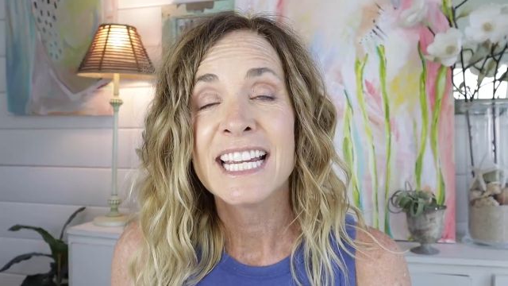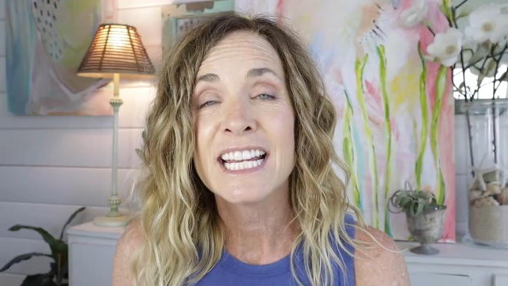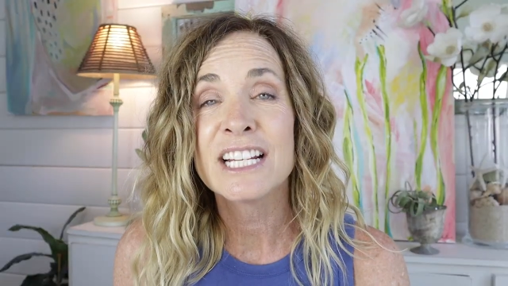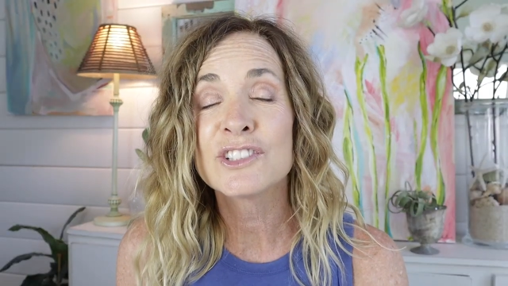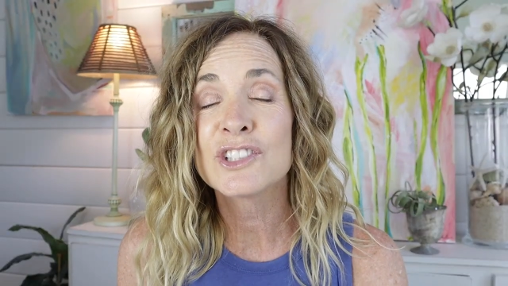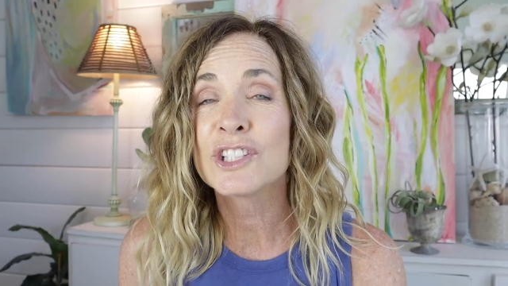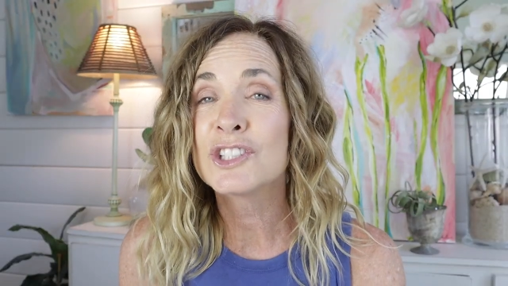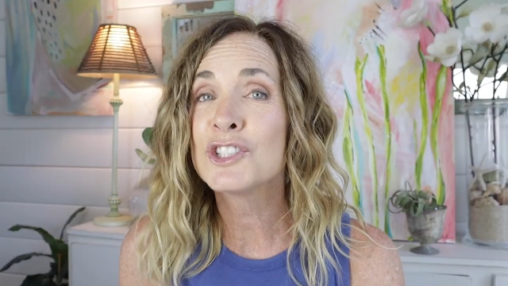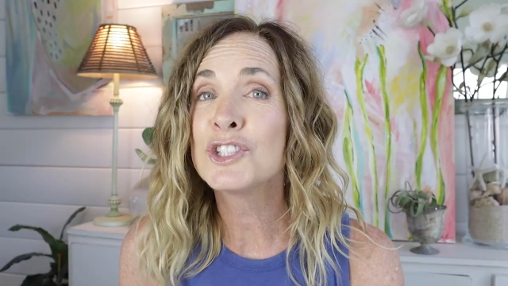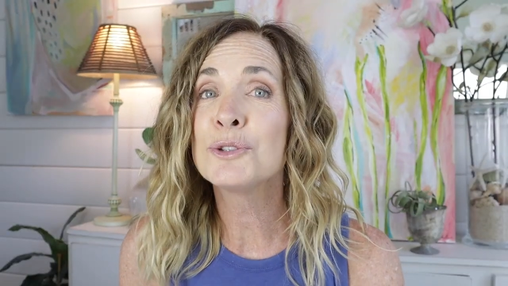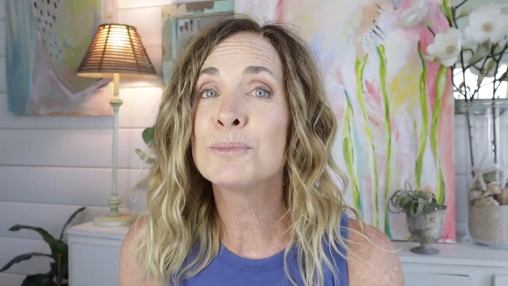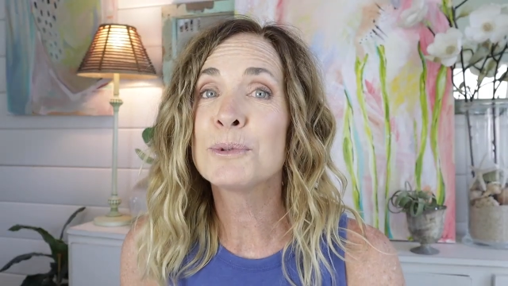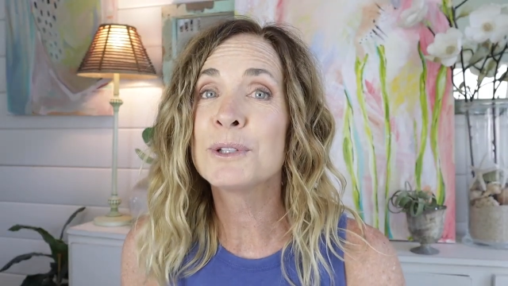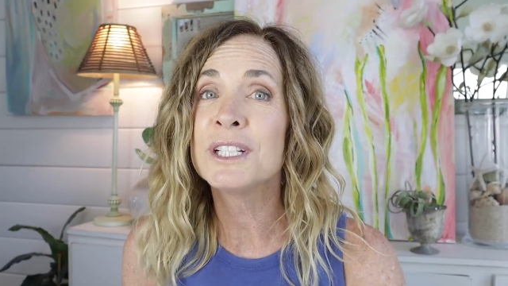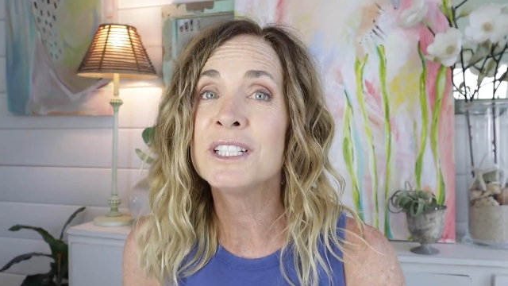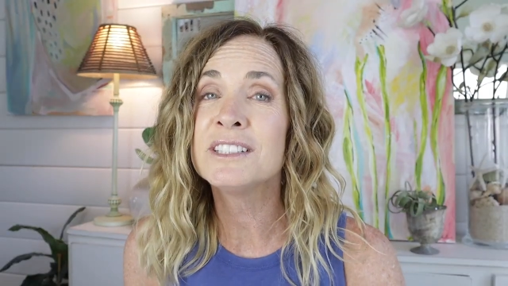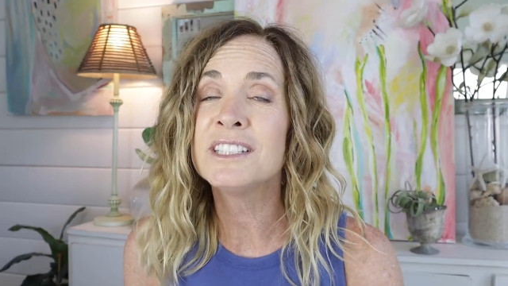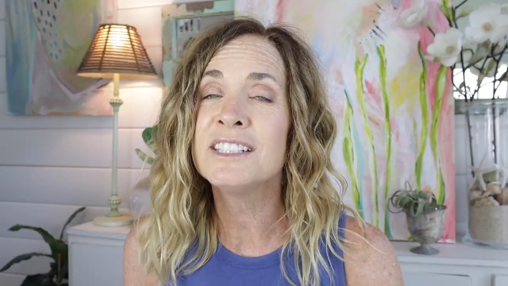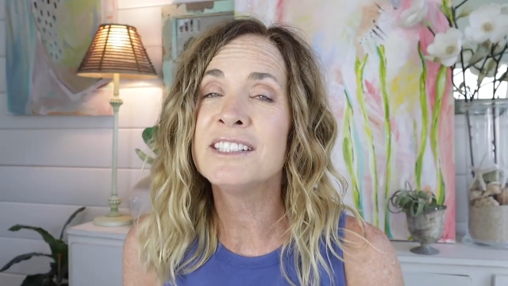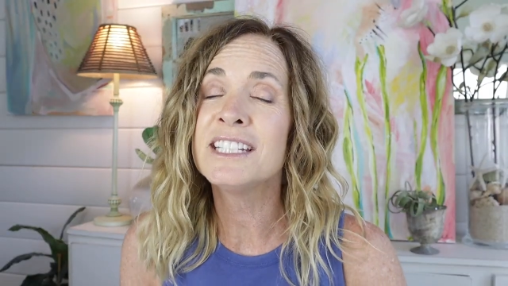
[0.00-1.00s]
It's a super
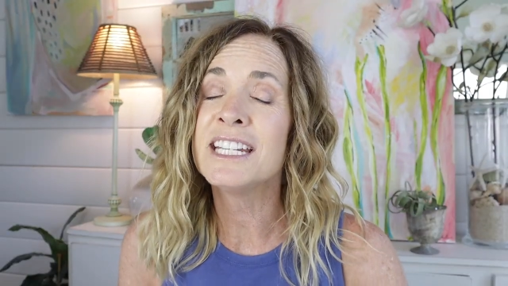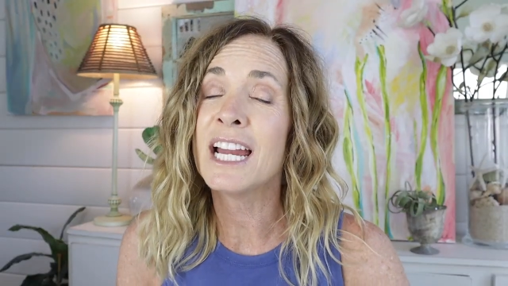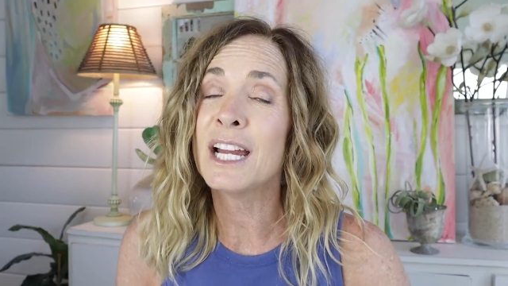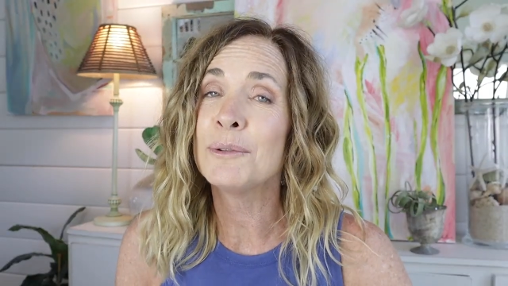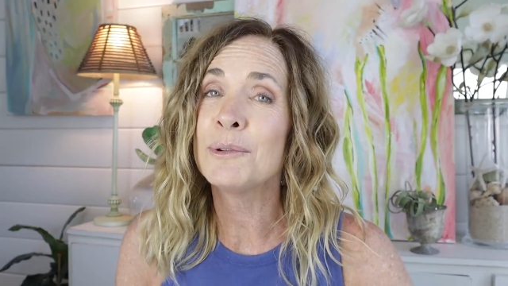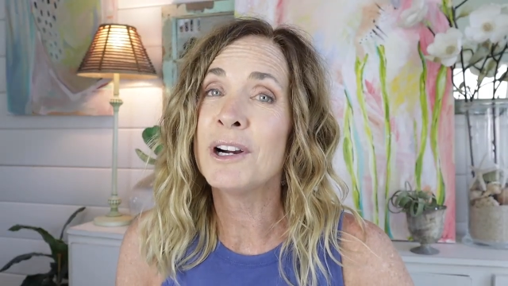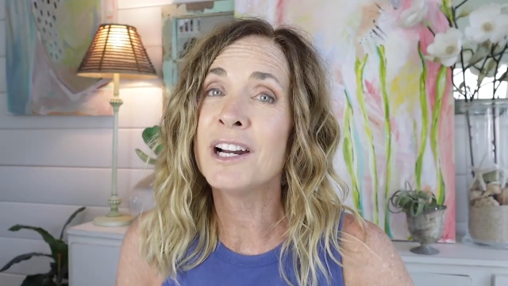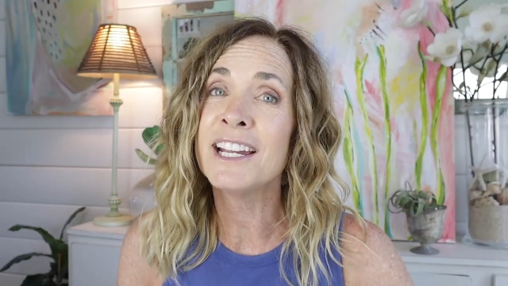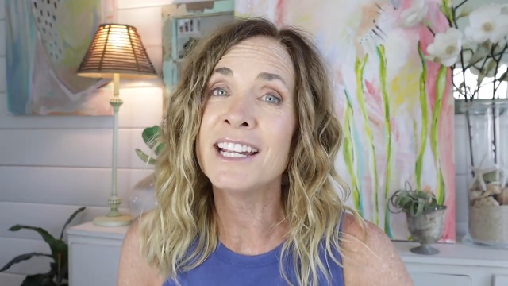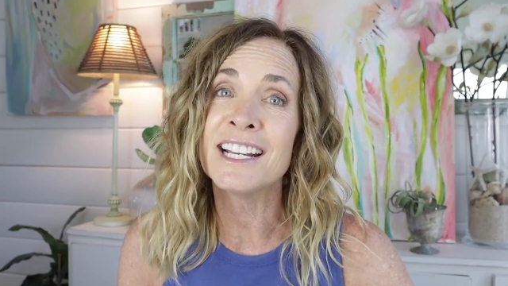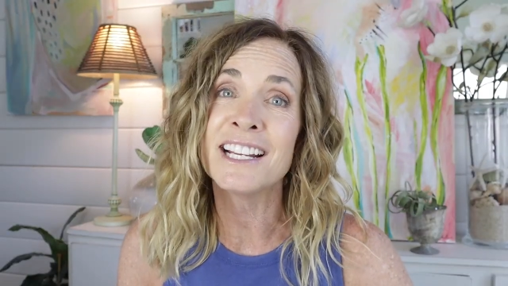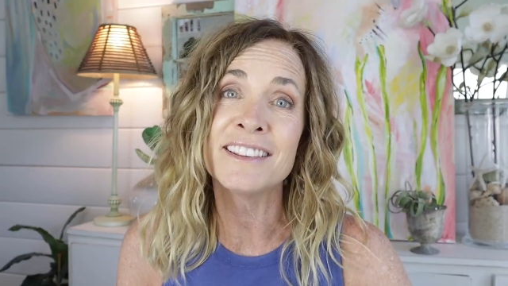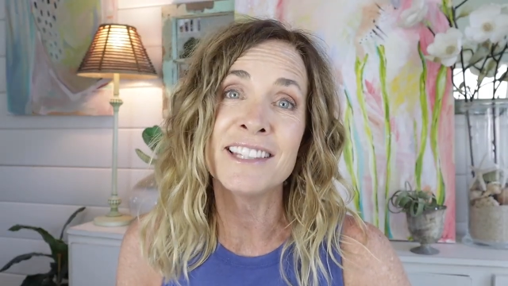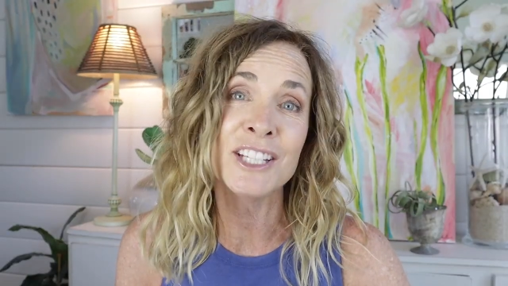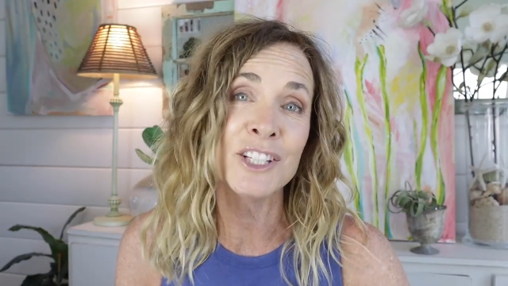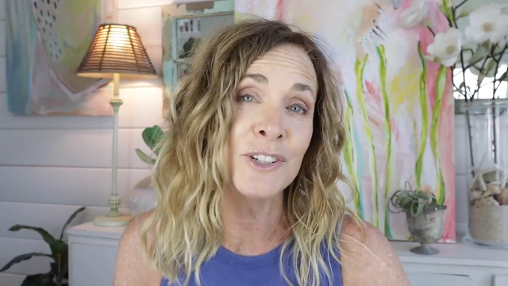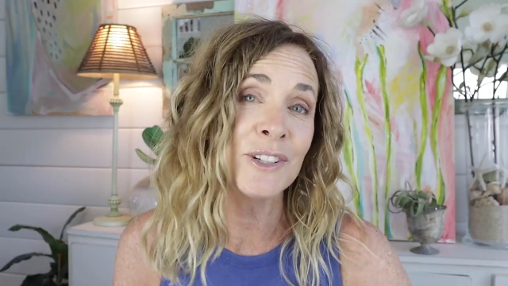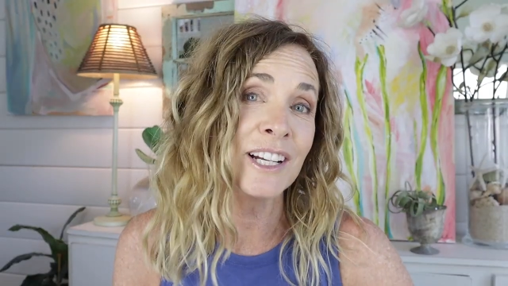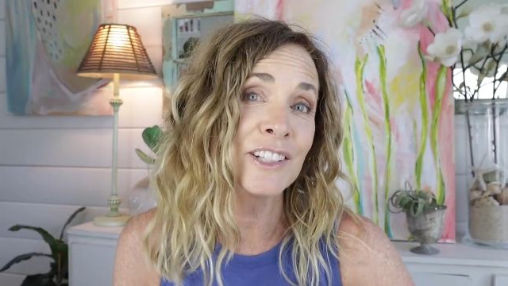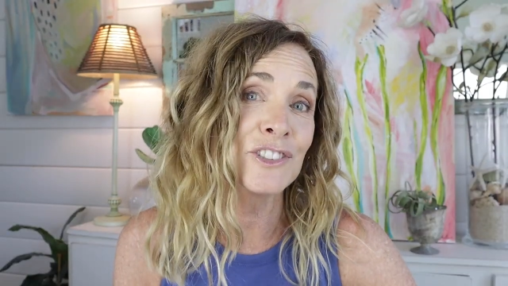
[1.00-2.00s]
easy DIY. I
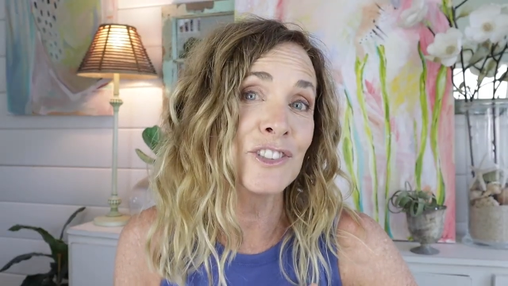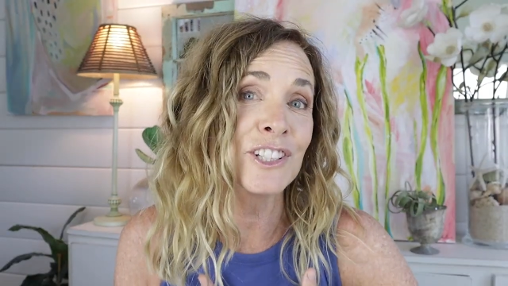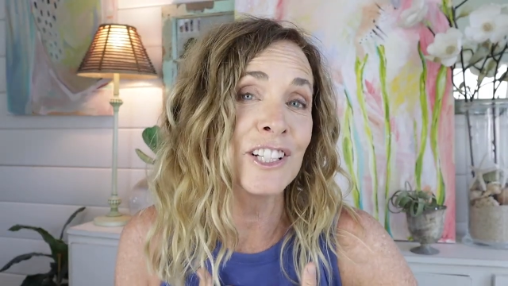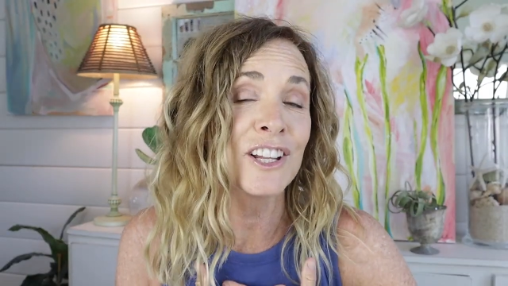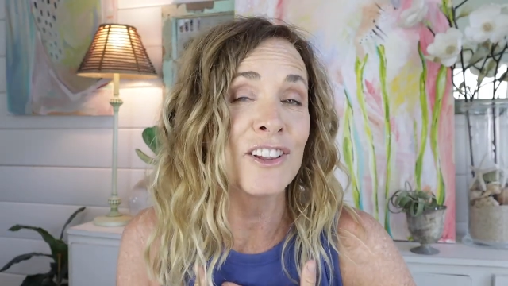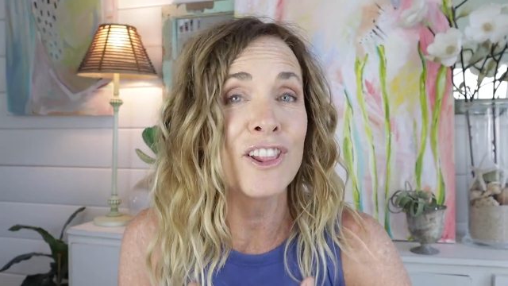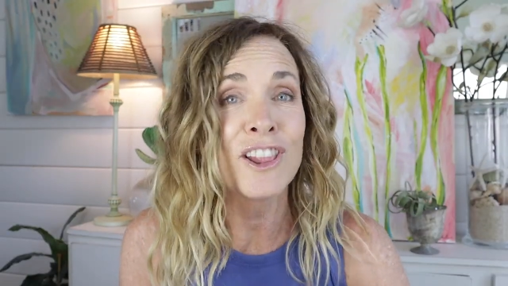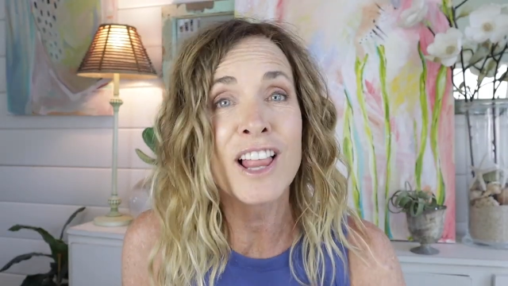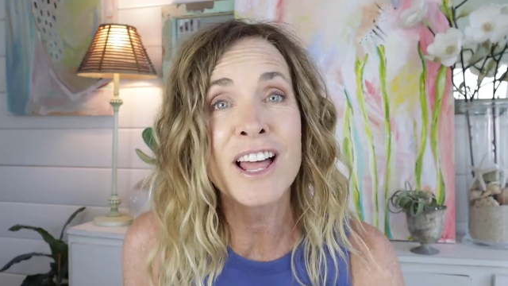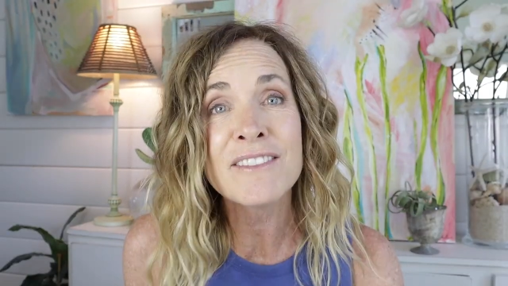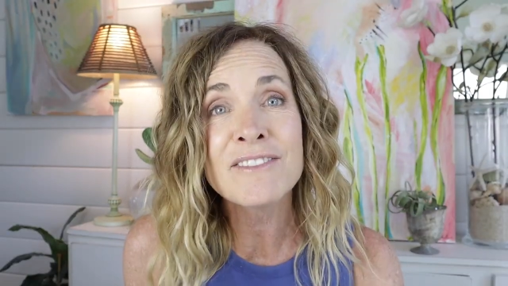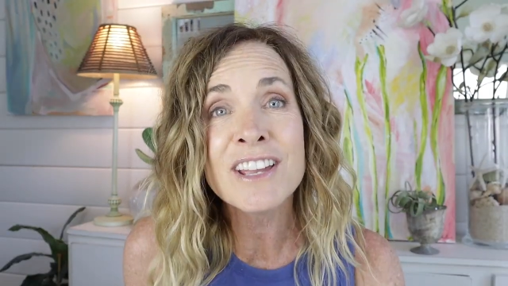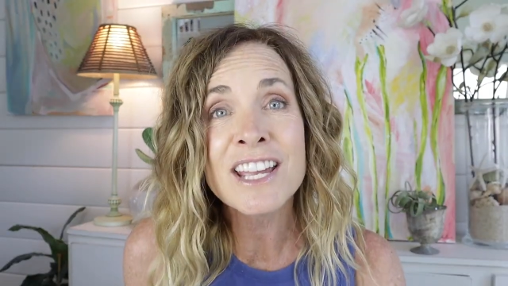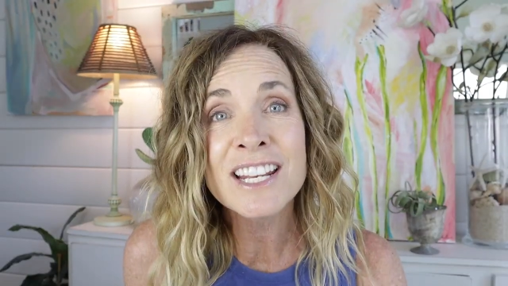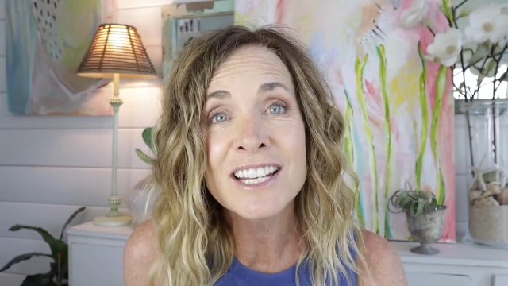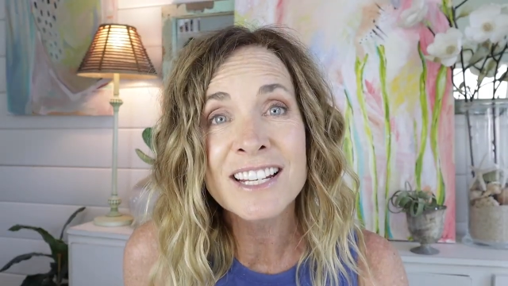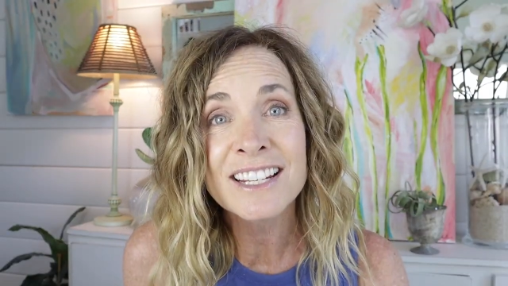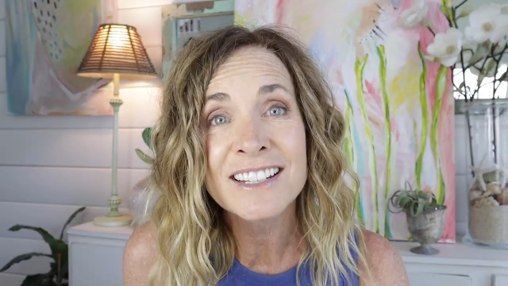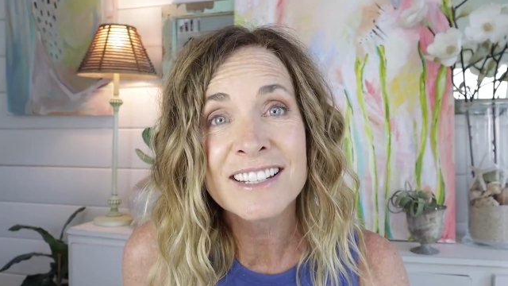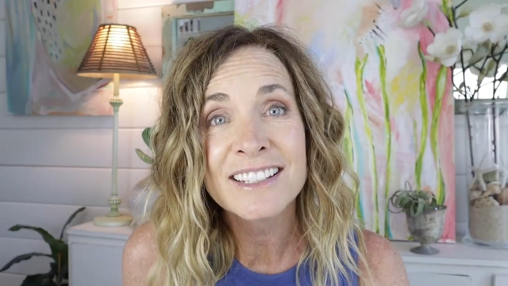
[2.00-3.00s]
think you guys are gonna love
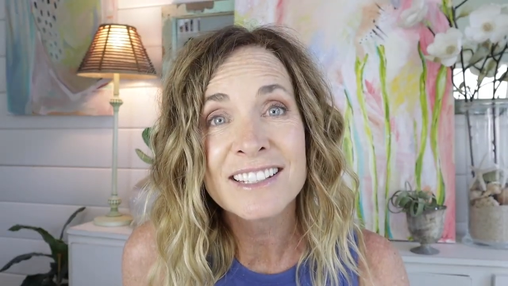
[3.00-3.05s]
it.